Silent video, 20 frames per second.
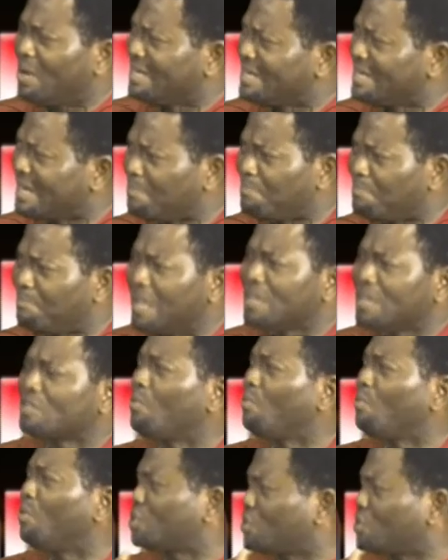there based
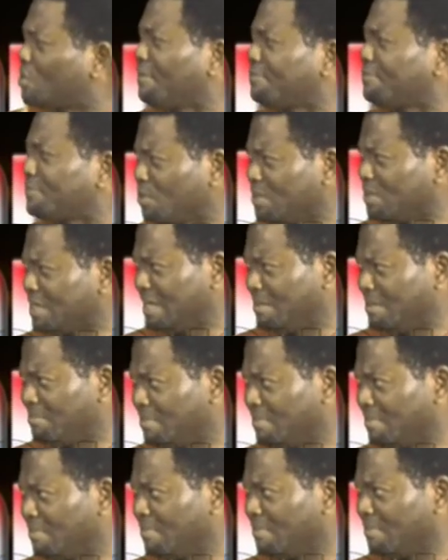on what you have told him,
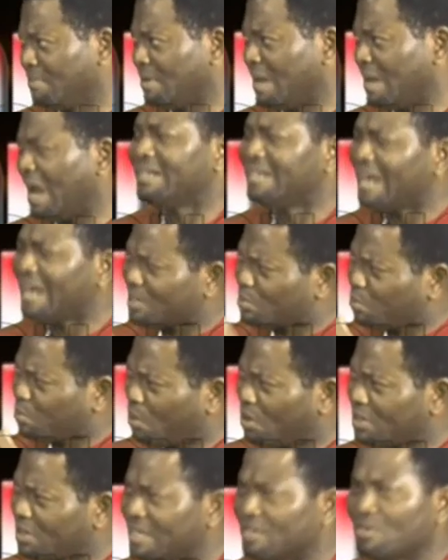and that's
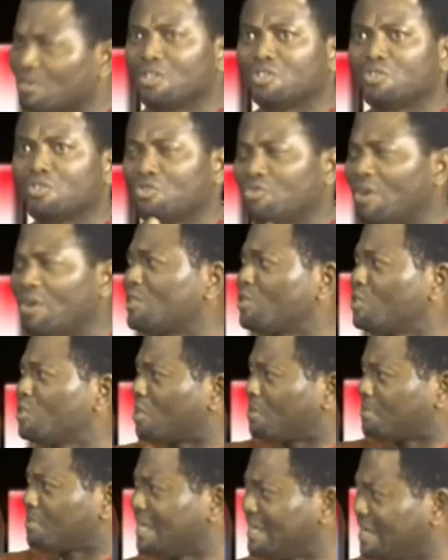what he's going to try to
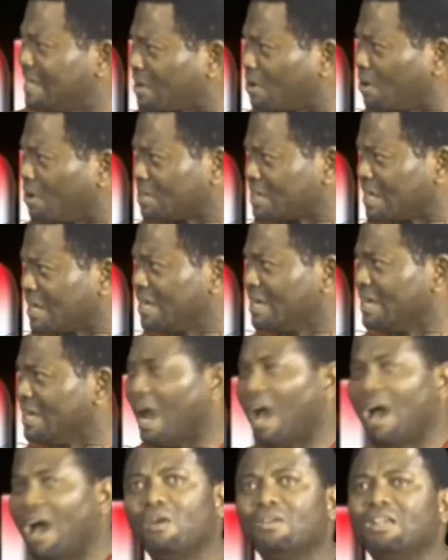sustain in court.
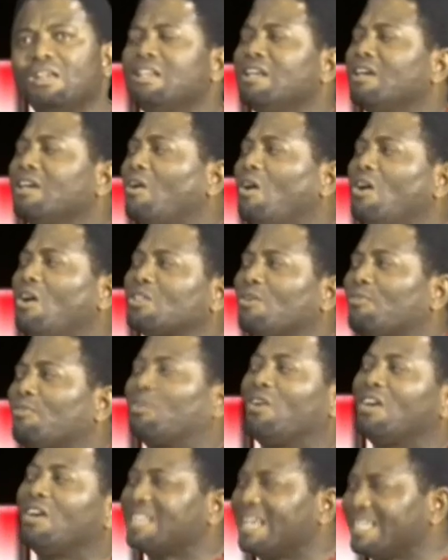In the course of
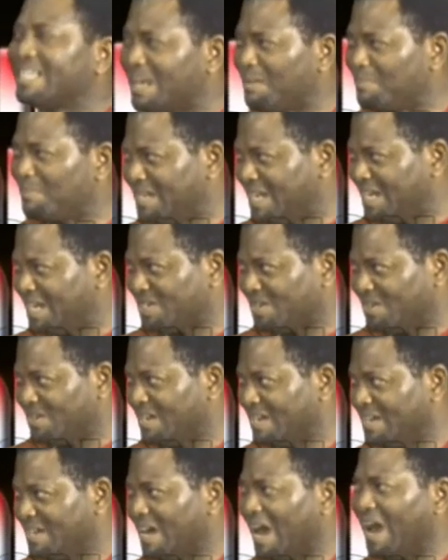cross-examination
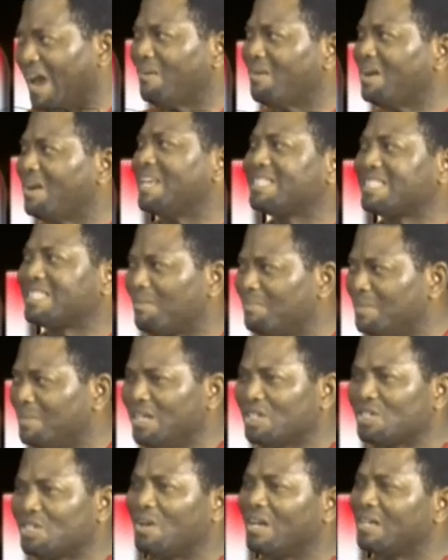and
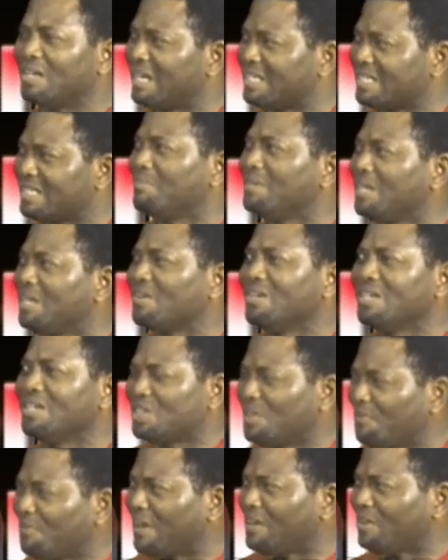re-examination, the examination in
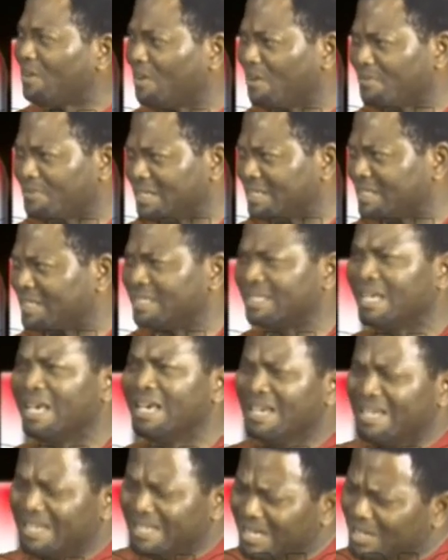chief and all of these things,
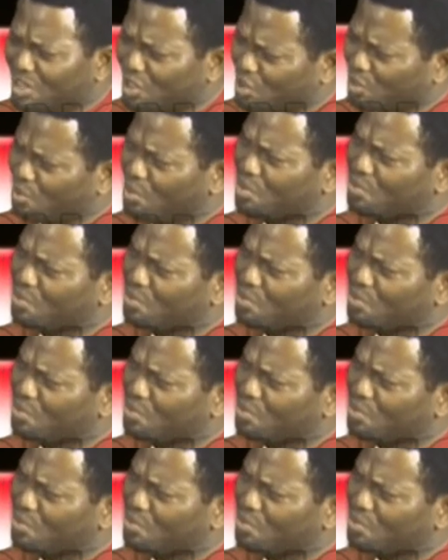the truth